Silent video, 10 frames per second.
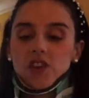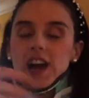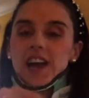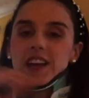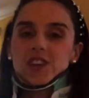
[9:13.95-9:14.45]

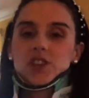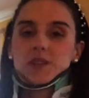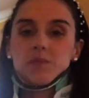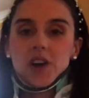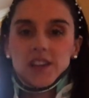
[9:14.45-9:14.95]
I
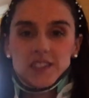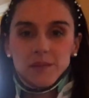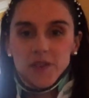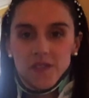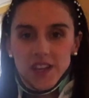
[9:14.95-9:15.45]
just bought
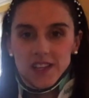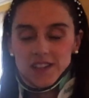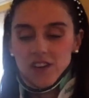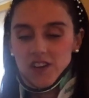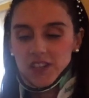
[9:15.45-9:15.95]
some of these
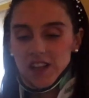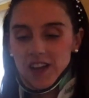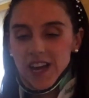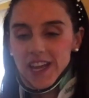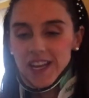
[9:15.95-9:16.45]

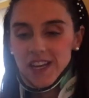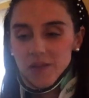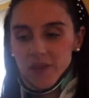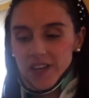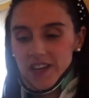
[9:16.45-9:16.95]

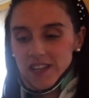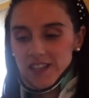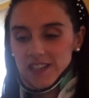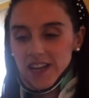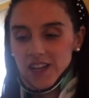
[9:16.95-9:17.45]
online
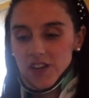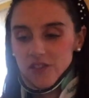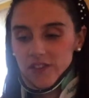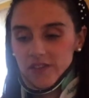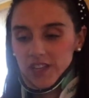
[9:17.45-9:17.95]
because I know
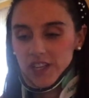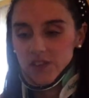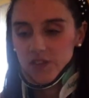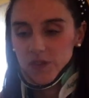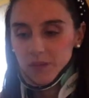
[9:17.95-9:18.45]
they're really
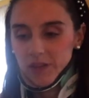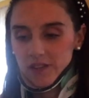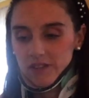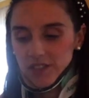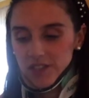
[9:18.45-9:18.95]
useful
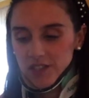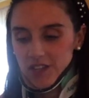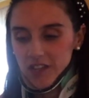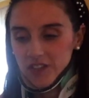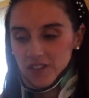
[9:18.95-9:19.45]

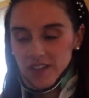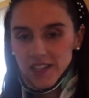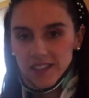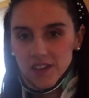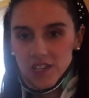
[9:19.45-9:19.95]
post-surgery,
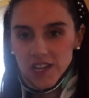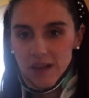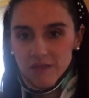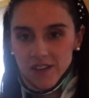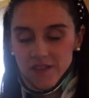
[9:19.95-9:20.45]
so the
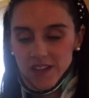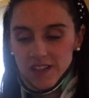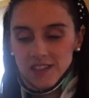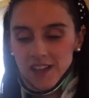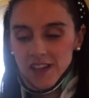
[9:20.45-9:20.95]
timing of
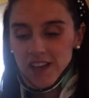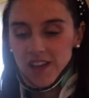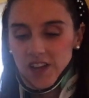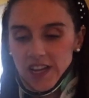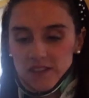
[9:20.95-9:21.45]
this
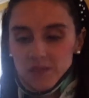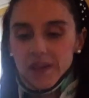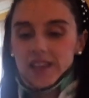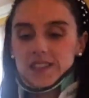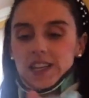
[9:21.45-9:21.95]
is
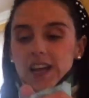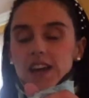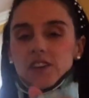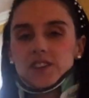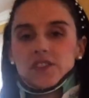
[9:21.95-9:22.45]
amazing.
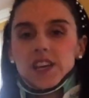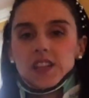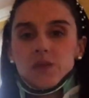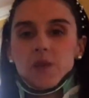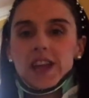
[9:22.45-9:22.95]
I also like
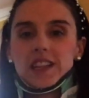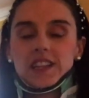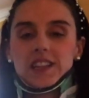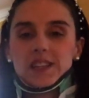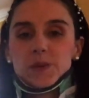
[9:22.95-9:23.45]
the weight
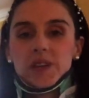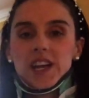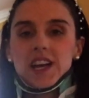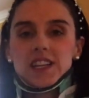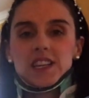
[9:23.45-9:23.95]
that this one
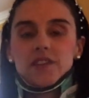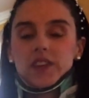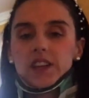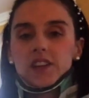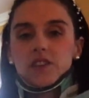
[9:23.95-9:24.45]
has. I feel
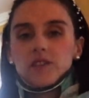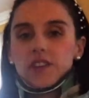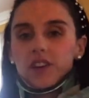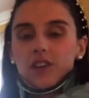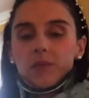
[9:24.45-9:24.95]
like it'll
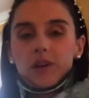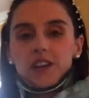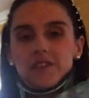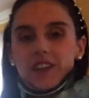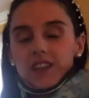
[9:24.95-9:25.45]
feel
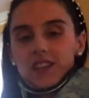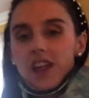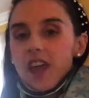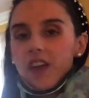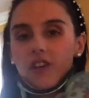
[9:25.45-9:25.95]
perfect to
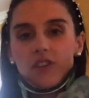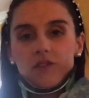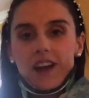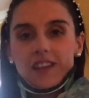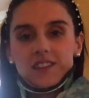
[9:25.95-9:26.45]
like
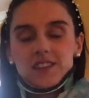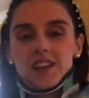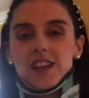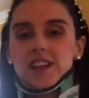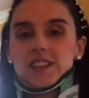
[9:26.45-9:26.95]
rest
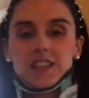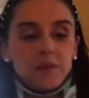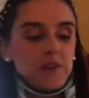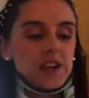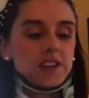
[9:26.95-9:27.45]

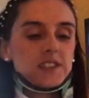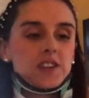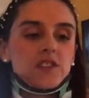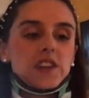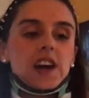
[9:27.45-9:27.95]
somewhere.
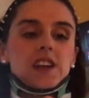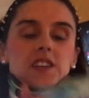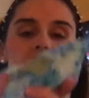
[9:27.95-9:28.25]
So that is